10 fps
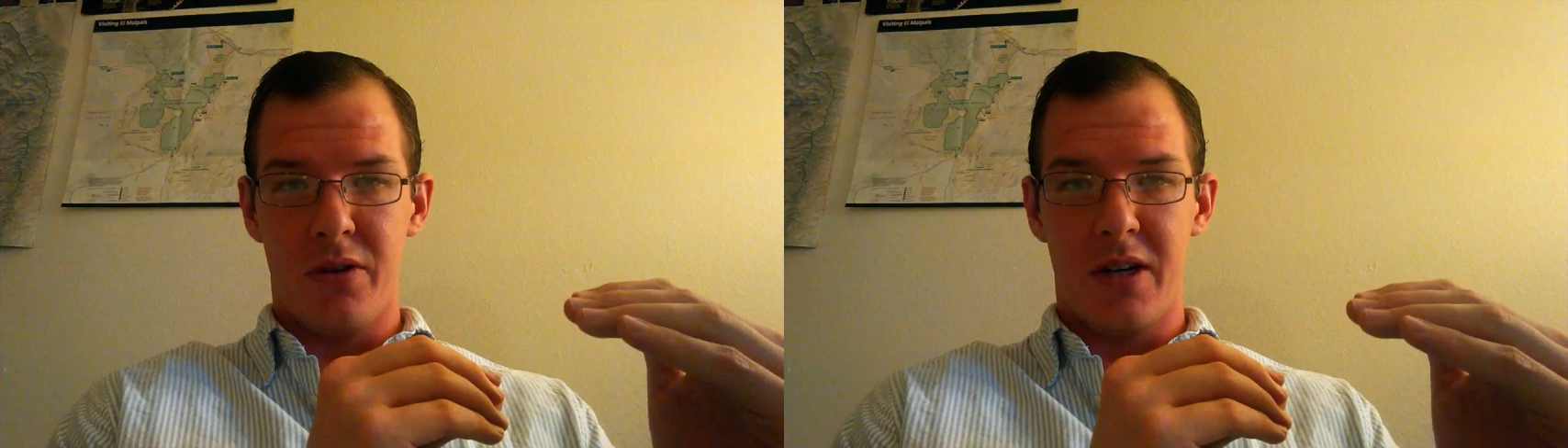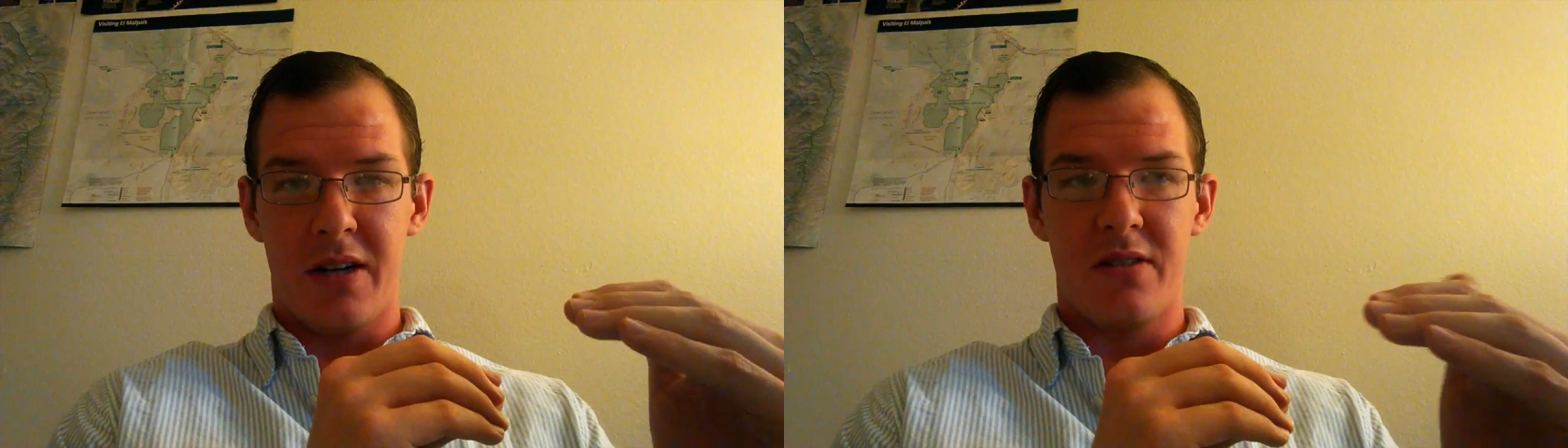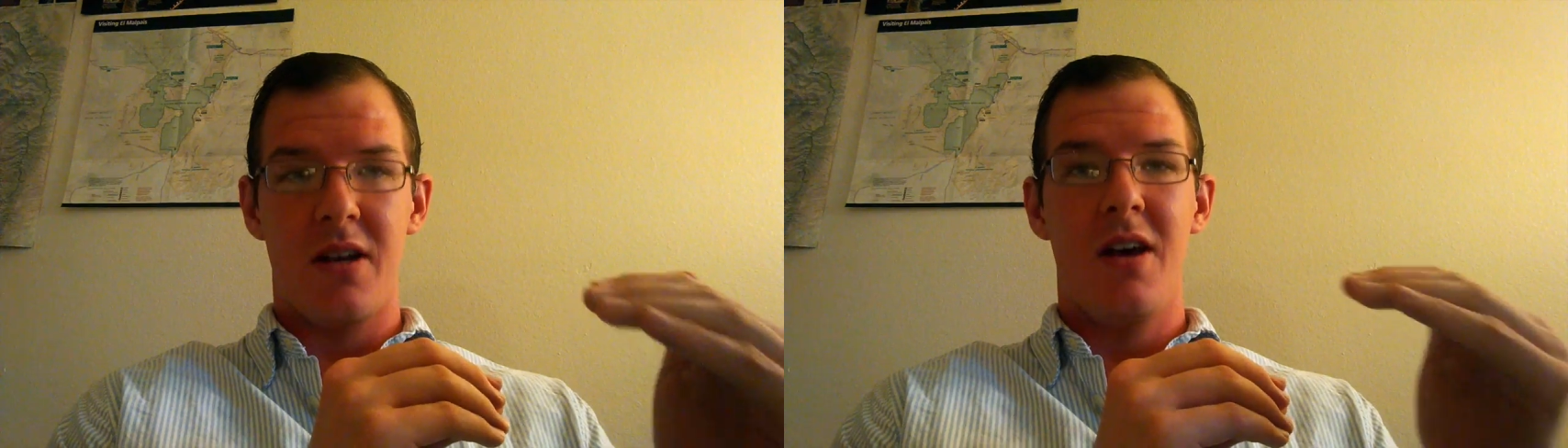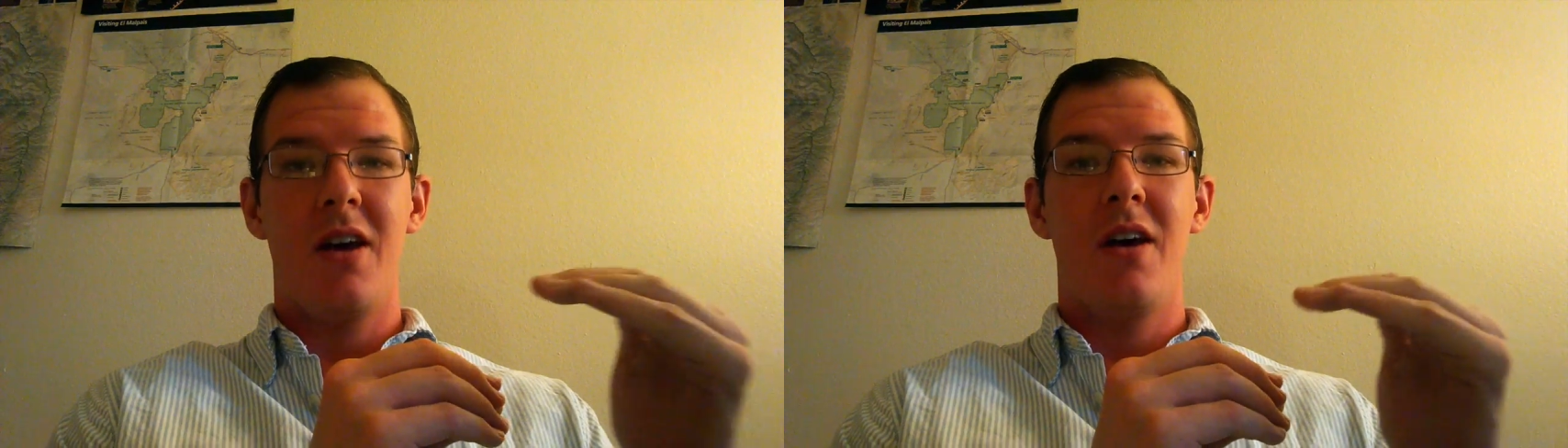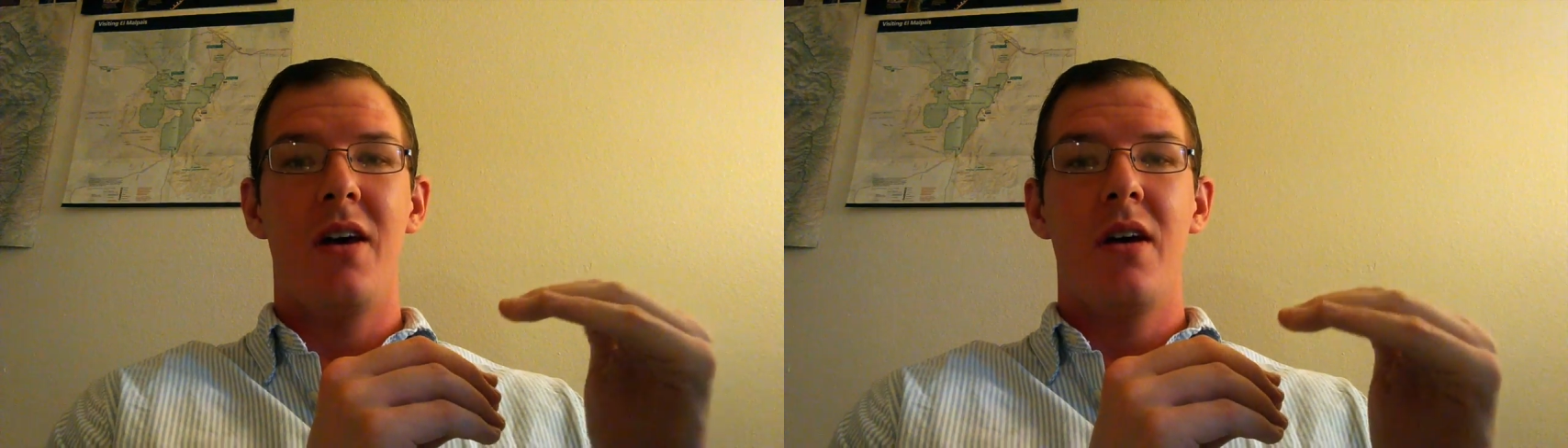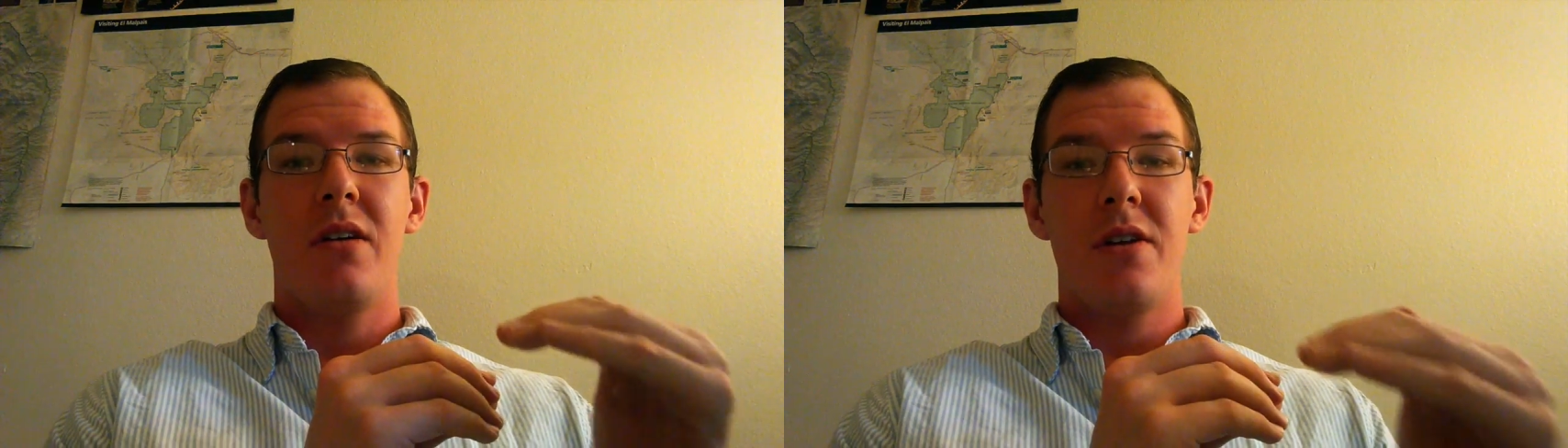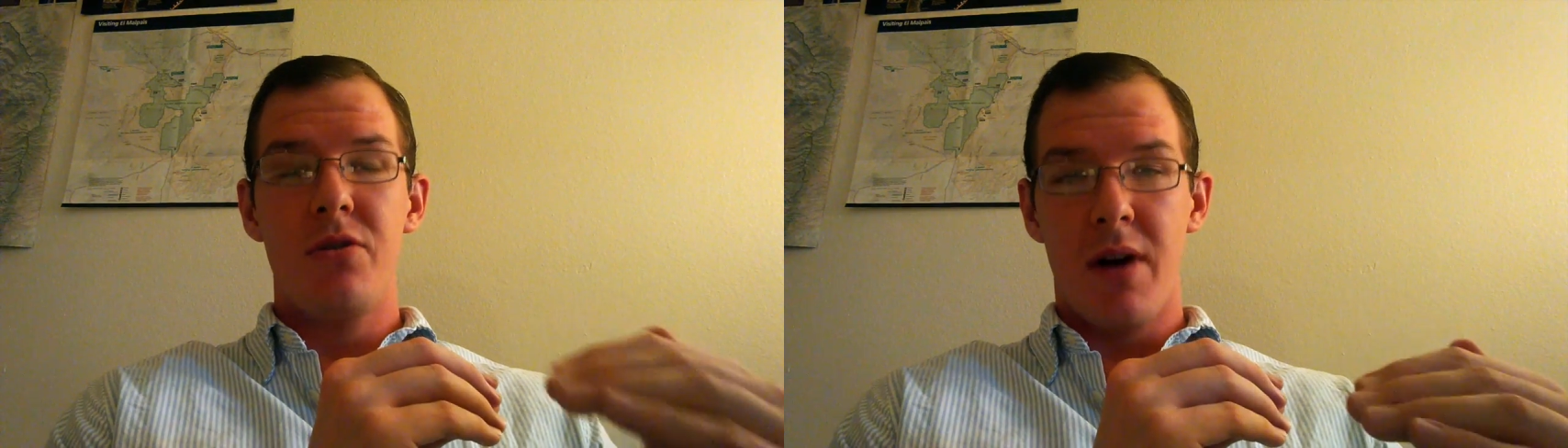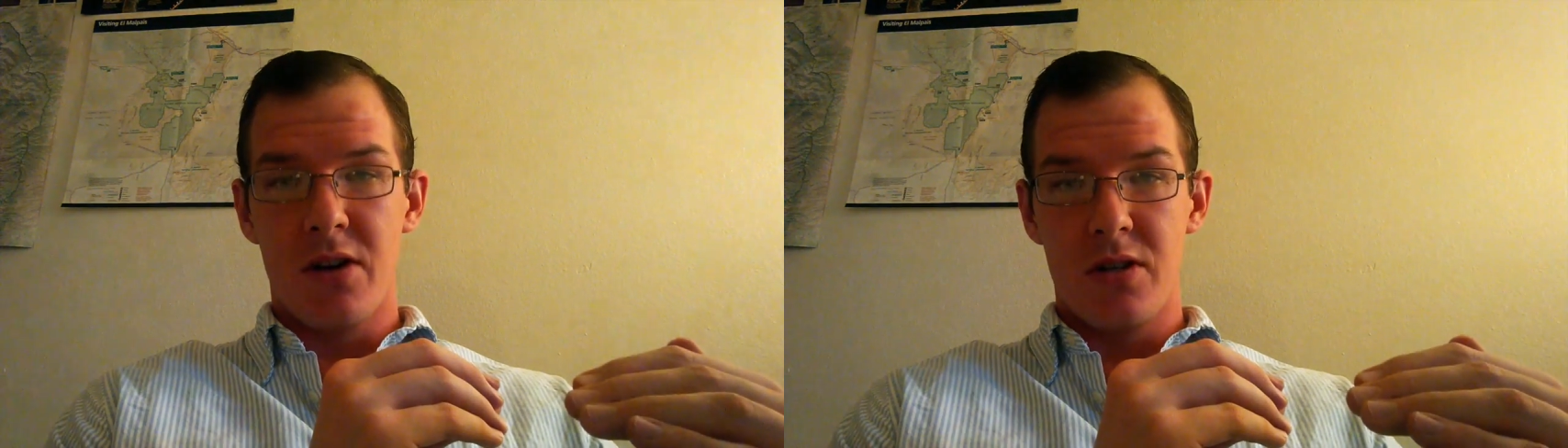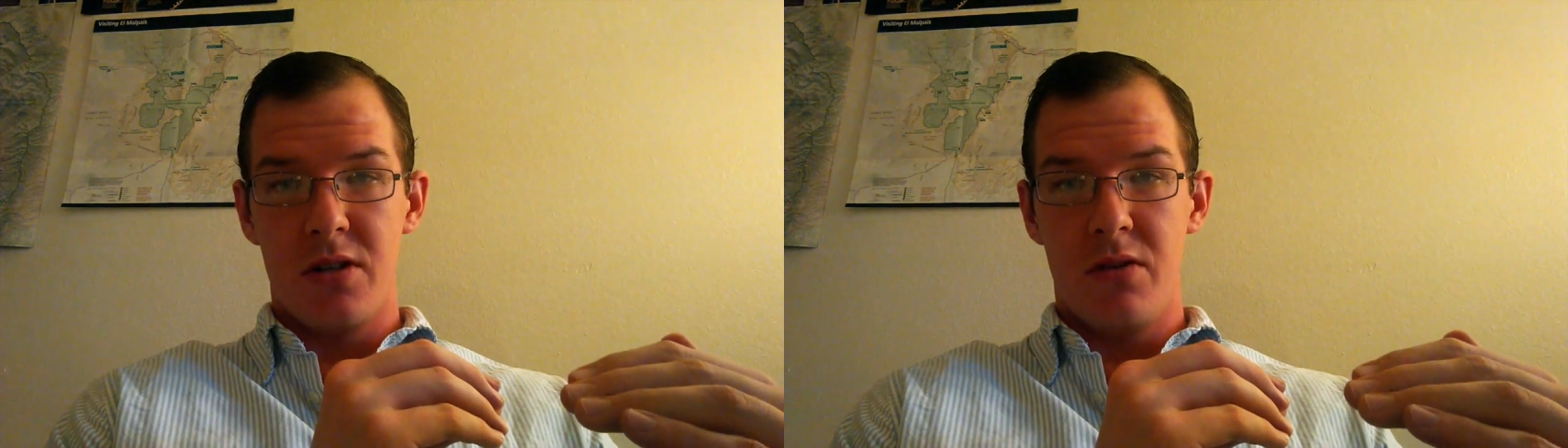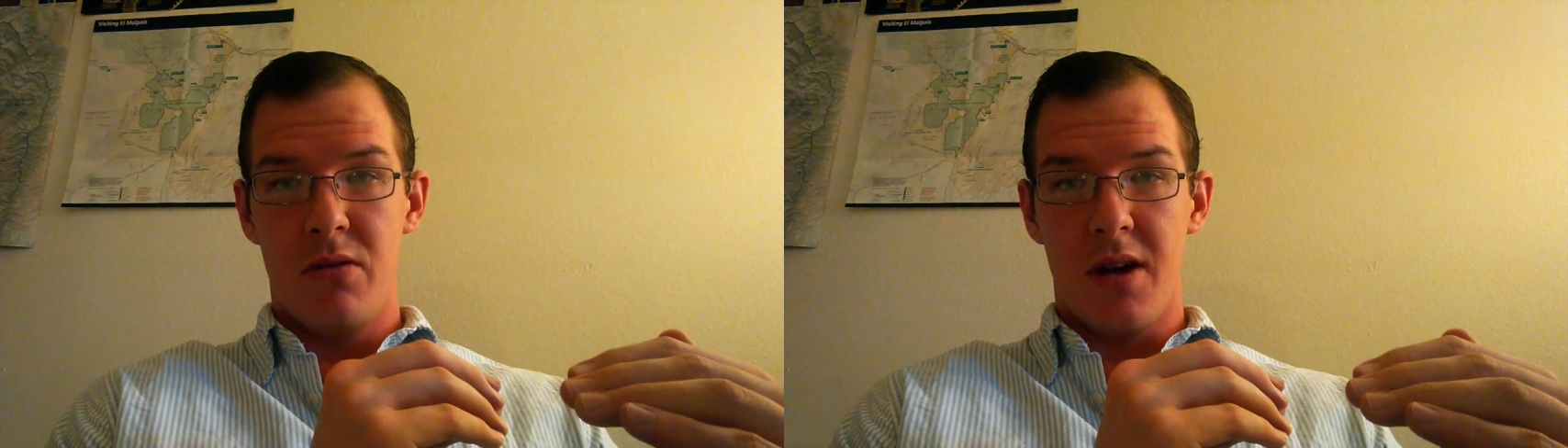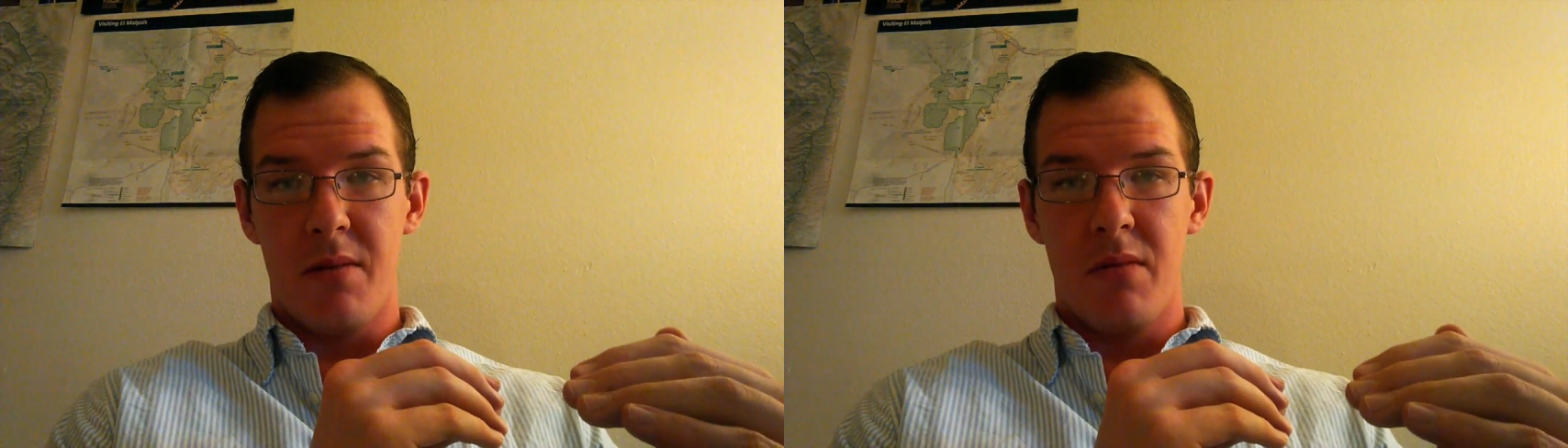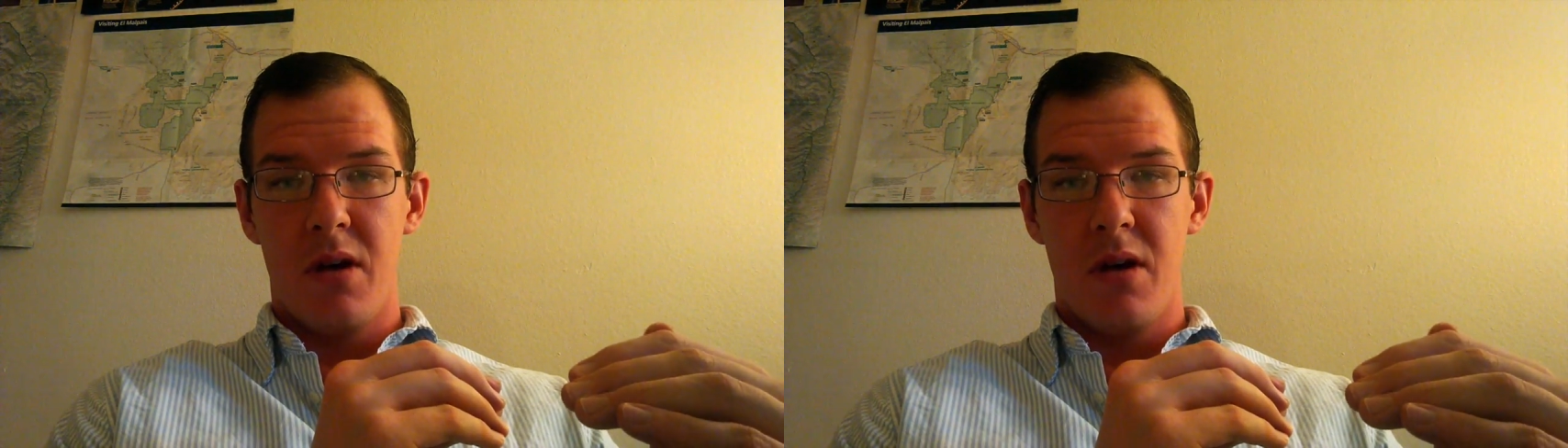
things, did you actually do them?